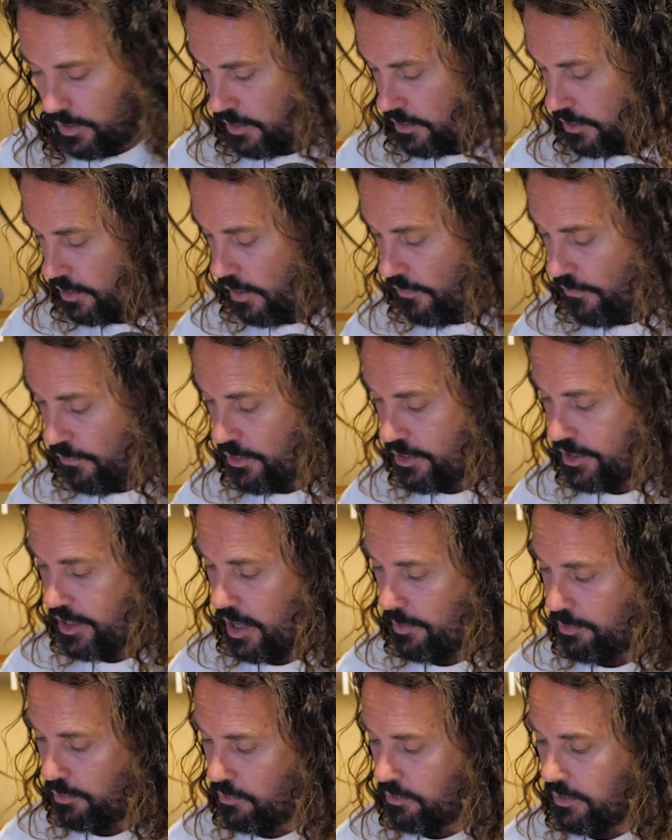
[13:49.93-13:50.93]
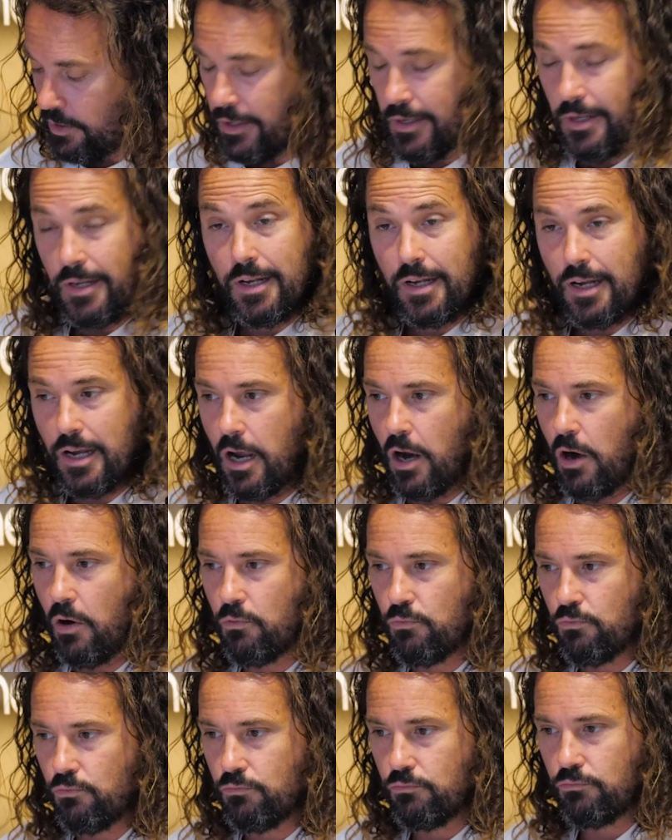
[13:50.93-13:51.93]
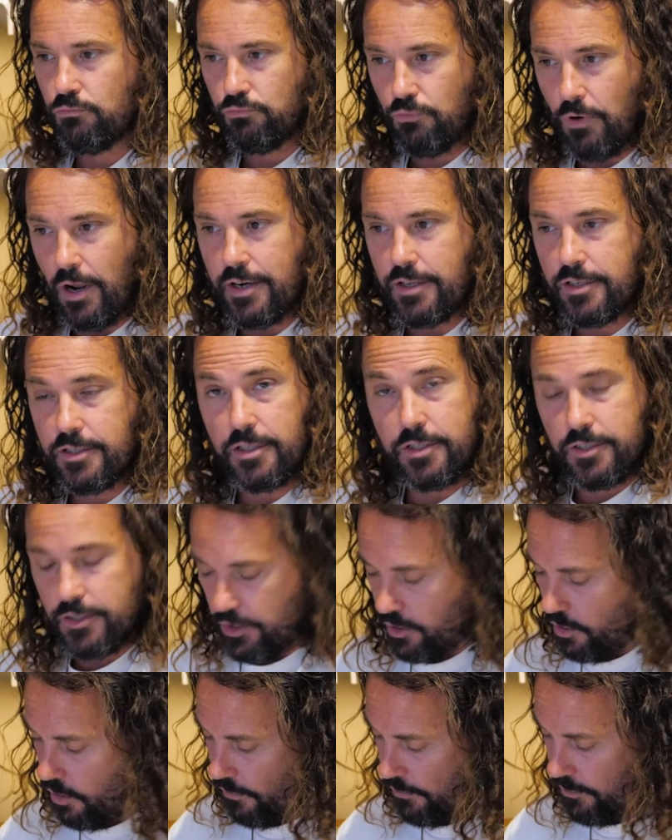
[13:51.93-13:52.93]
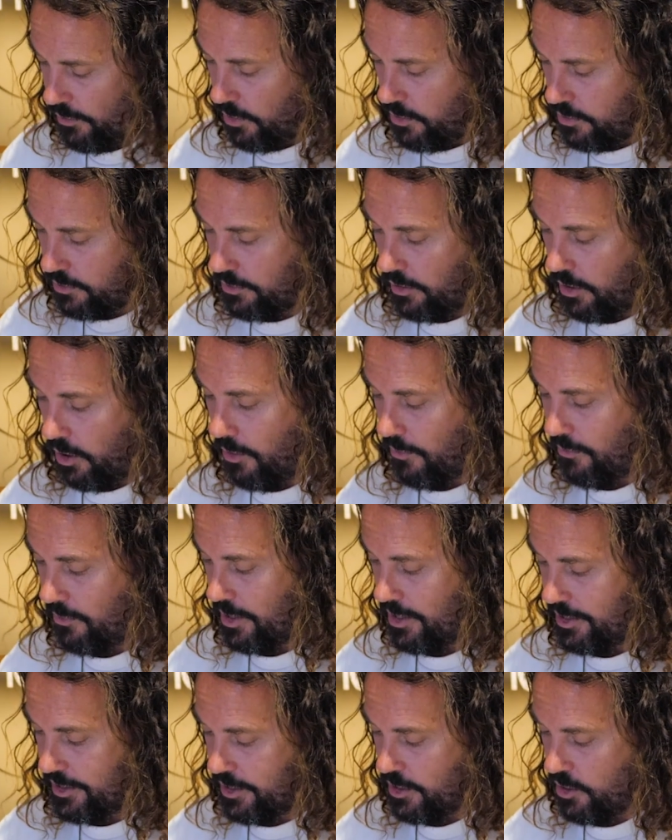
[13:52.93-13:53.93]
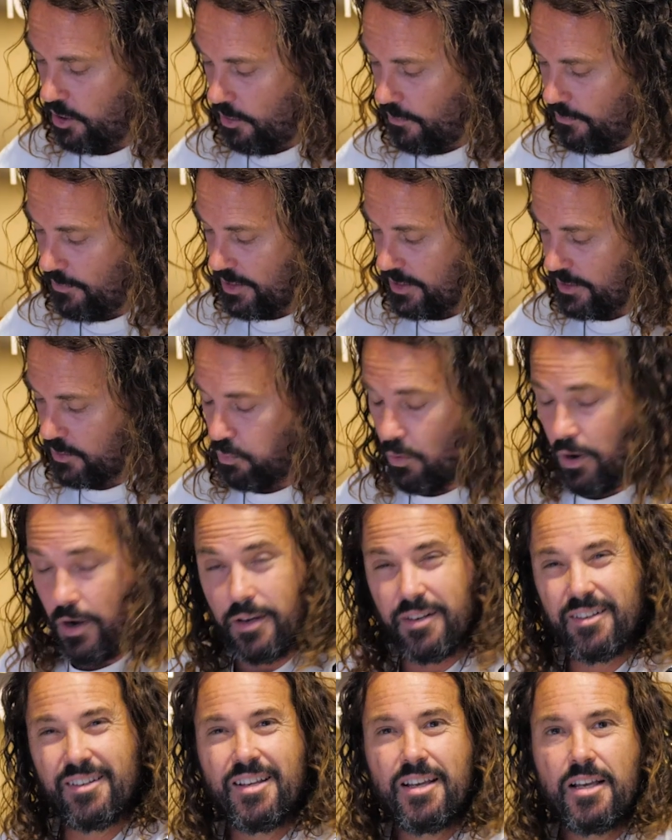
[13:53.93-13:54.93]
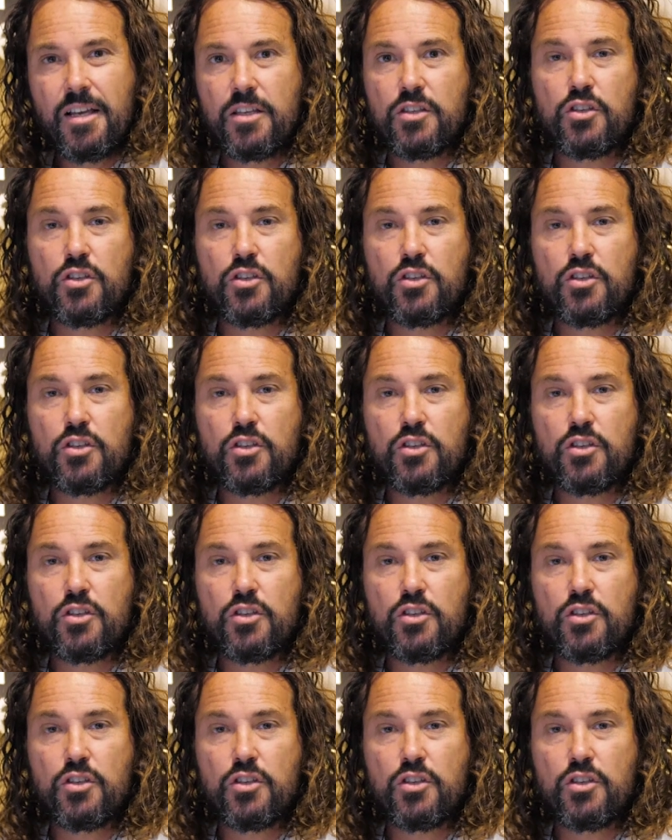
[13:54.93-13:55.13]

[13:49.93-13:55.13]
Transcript: So, for example, runners is the obvious one.